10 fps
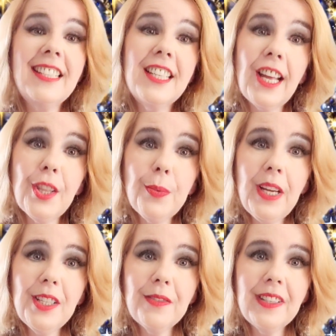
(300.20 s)
another way
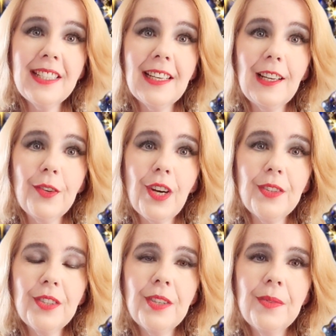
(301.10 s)
to physically
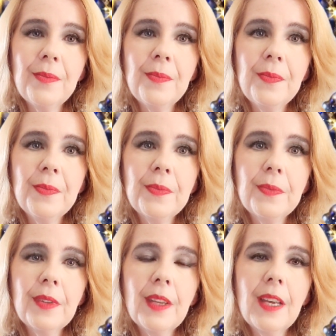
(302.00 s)
ground
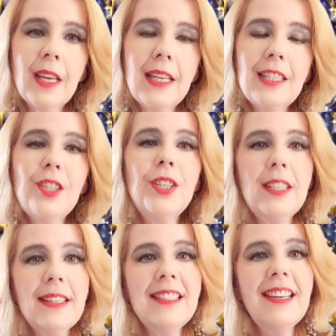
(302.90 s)
is to
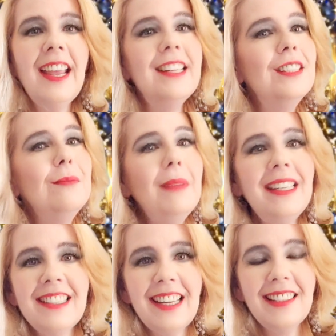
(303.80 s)
sit and
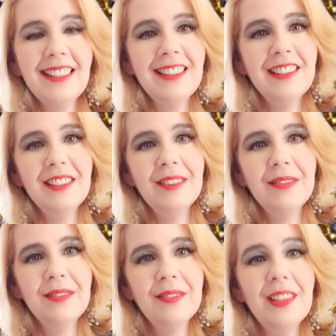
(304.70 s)
meditate
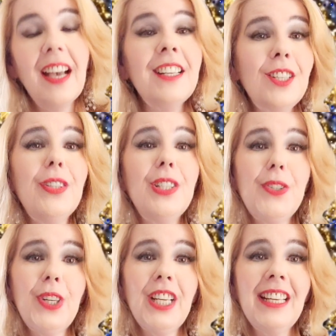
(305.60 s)
under a
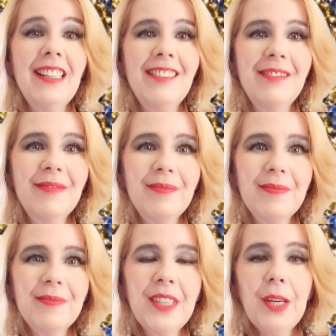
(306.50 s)
tree
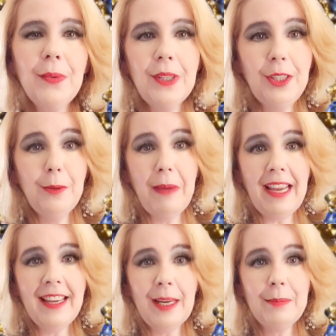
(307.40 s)
with your
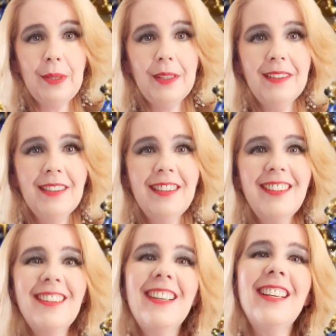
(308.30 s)
back up
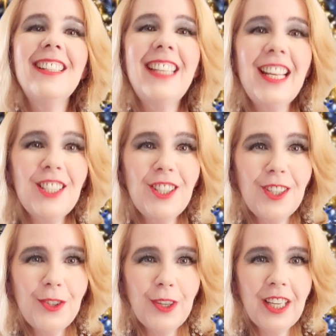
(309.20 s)
against the
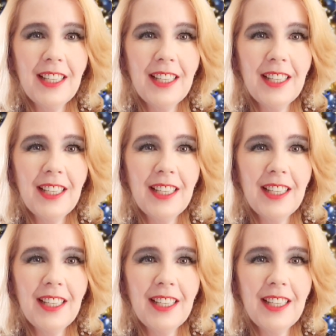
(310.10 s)
tree,